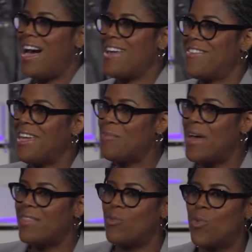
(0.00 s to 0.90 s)
I think
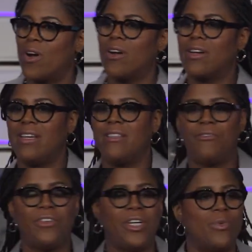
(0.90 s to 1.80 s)
about the work in the
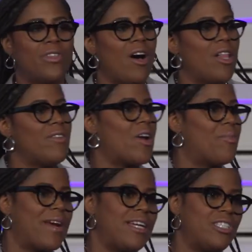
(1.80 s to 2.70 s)
field with all of our
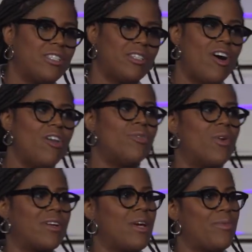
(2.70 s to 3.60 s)
branches and all the
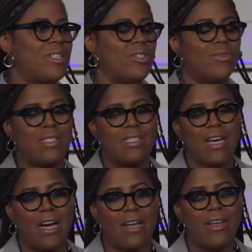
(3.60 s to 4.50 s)
work that we do
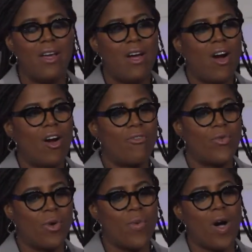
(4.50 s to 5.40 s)
inside our
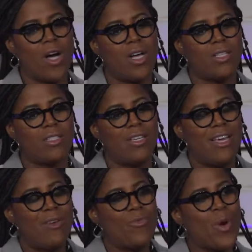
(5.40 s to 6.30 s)
four walls,
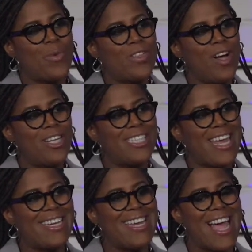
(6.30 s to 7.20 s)
where we launched
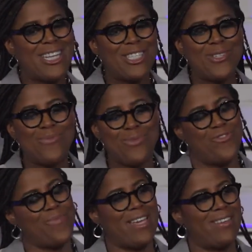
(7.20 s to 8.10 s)
a national
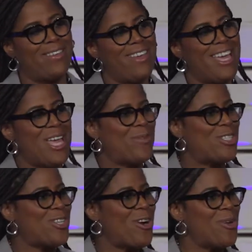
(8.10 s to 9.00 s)
movement. And we
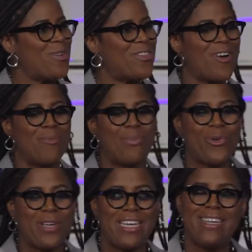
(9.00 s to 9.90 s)
started with our
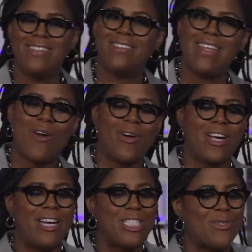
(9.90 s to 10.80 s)
employees and now our
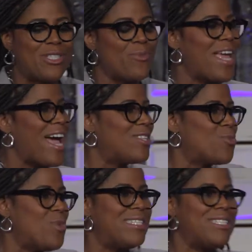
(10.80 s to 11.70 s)
customers, and we asked
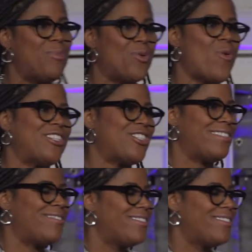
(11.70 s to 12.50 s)
one simple question: